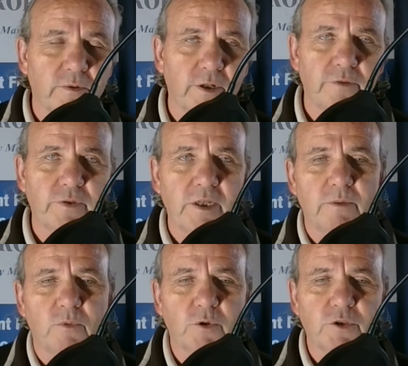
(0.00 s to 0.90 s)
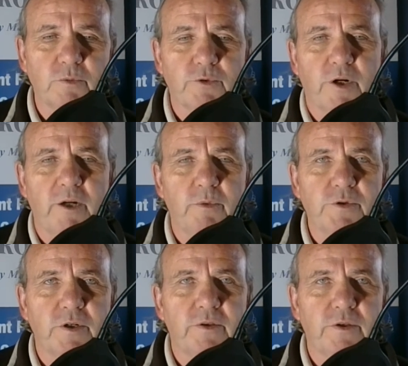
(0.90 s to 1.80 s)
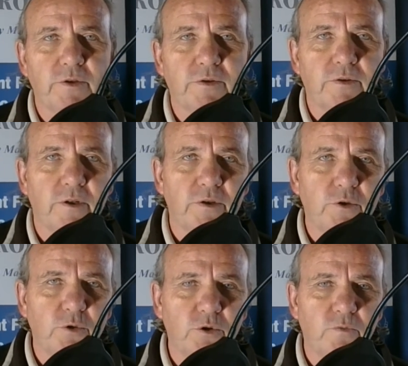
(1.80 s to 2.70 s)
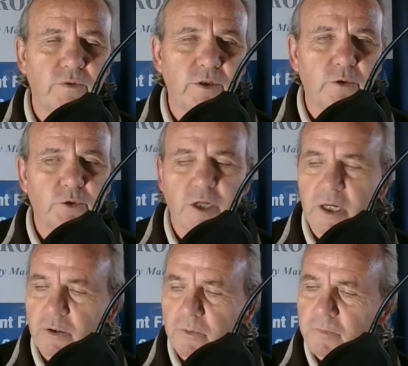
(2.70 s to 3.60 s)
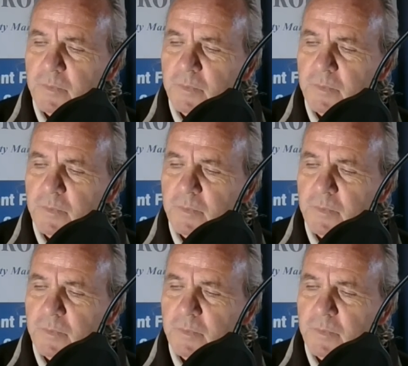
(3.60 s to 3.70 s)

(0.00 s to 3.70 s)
Love to get more subscribers on this YouTube video channel.